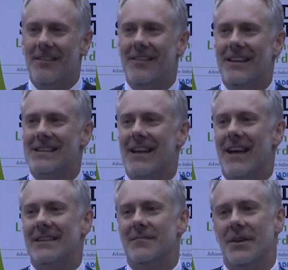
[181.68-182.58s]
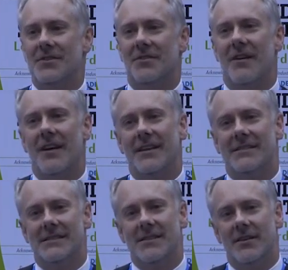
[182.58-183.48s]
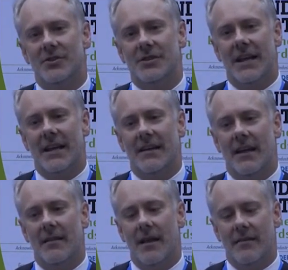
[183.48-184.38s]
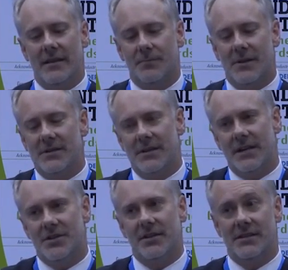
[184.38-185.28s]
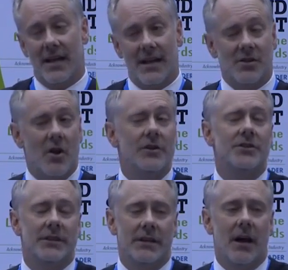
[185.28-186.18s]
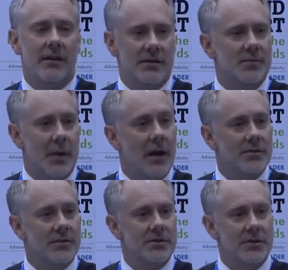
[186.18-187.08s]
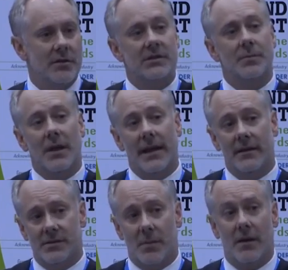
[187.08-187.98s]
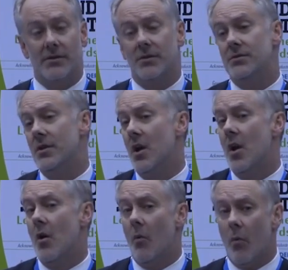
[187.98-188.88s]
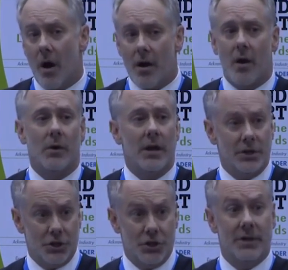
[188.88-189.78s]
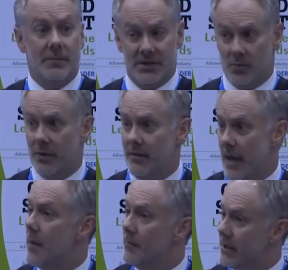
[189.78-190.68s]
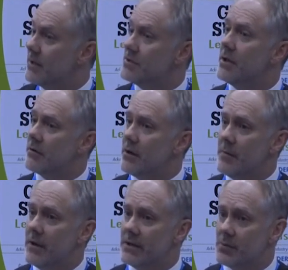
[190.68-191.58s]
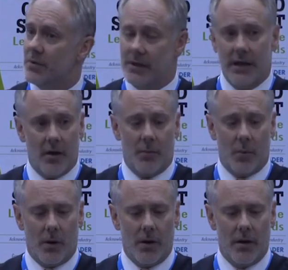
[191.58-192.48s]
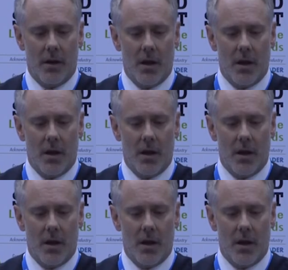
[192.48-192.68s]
of the things I like to make sure audiences understand, and this presentation has largely gone to sponsors, to explain to sponsors what our relationship is with them, because the agreement is with the airport,